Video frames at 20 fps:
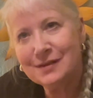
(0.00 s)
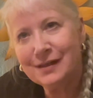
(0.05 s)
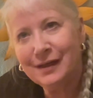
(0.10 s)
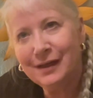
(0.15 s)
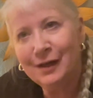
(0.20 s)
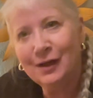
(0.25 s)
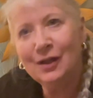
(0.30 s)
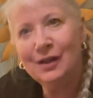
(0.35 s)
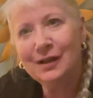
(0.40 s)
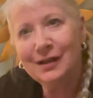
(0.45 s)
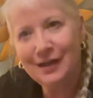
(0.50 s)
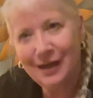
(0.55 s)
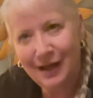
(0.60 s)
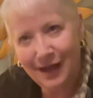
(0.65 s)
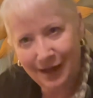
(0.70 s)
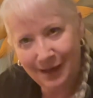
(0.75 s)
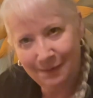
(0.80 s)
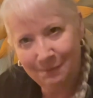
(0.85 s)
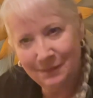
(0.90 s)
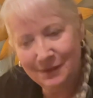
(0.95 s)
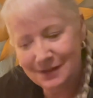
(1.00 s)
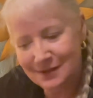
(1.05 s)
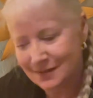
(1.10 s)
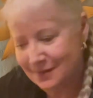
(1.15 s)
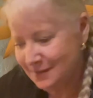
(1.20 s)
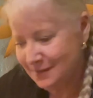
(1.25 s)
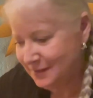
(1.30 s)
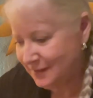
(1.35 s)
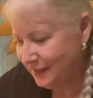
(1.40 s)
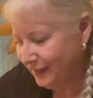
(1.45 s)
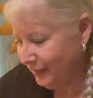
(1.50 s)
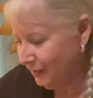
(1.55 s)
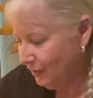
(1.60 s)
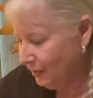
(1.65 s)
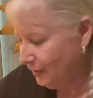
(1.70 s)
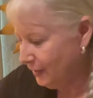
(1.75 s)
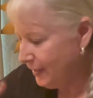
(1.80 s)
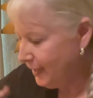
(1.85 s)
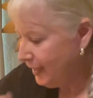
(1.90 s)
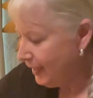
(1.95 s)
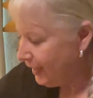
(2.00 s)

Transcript: Gill. I'm Mrs. Gill.